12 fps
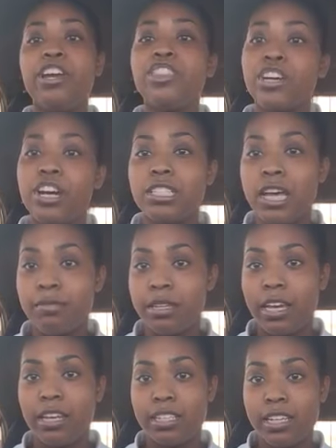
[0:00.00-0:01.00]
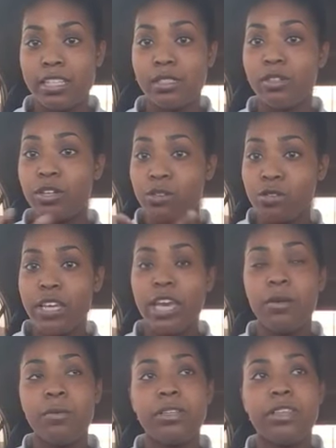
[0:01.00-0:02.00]
your 3rd time taking the test. You
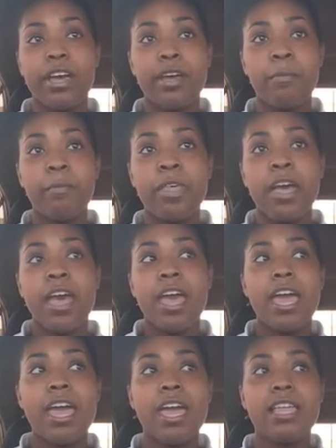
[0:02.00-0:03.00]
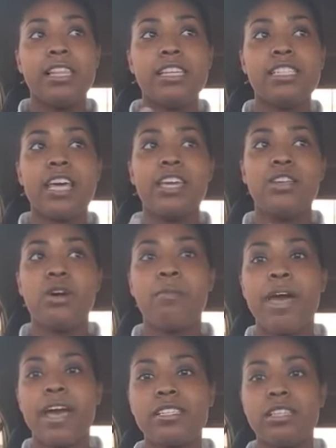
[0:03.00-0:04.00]
take it with them, and let's say you don't
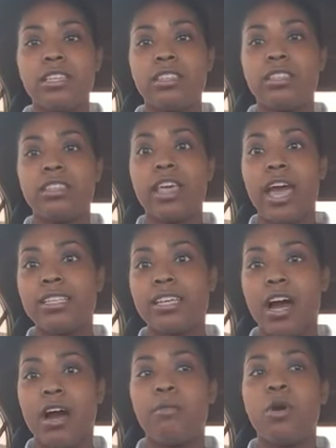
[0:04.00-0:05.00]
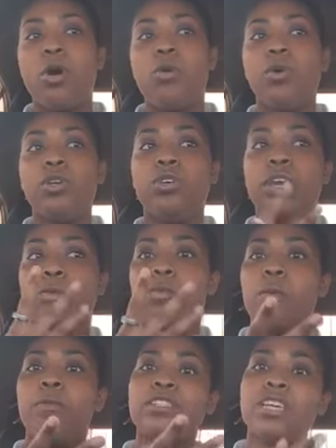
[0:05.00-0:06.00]
pass it that time, well, you get
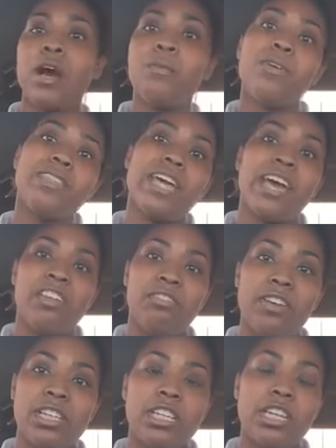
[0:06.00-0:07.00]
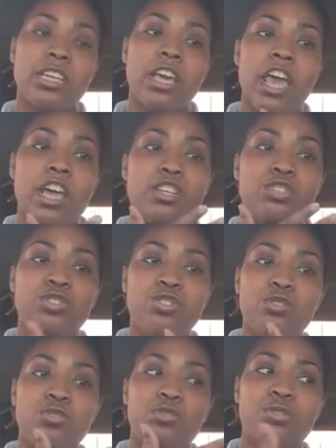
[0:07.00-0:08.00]
one more time with that division
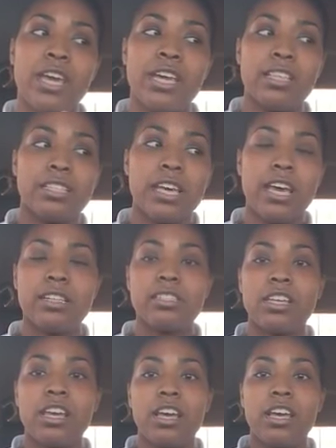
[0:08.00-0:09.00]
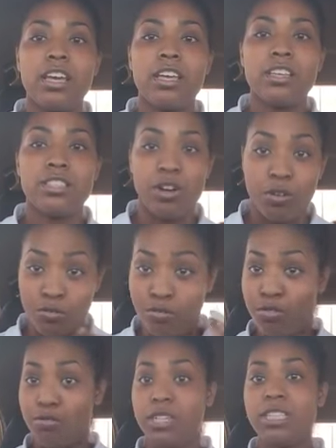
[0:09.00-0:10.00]
to take the test. So
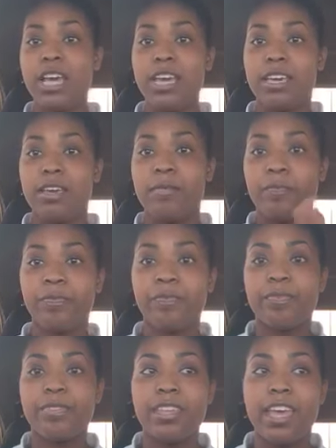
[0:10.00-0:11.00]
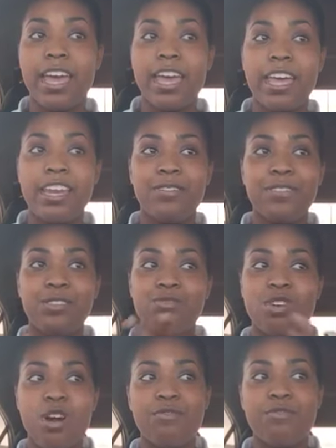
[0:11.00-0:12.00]
you retake it. And if you
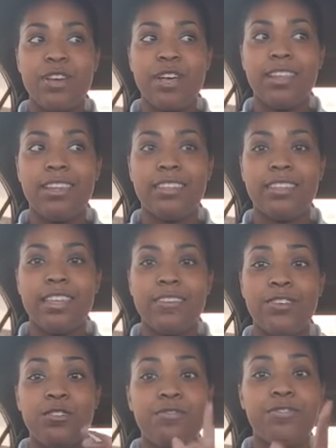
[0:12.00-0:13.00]
fail the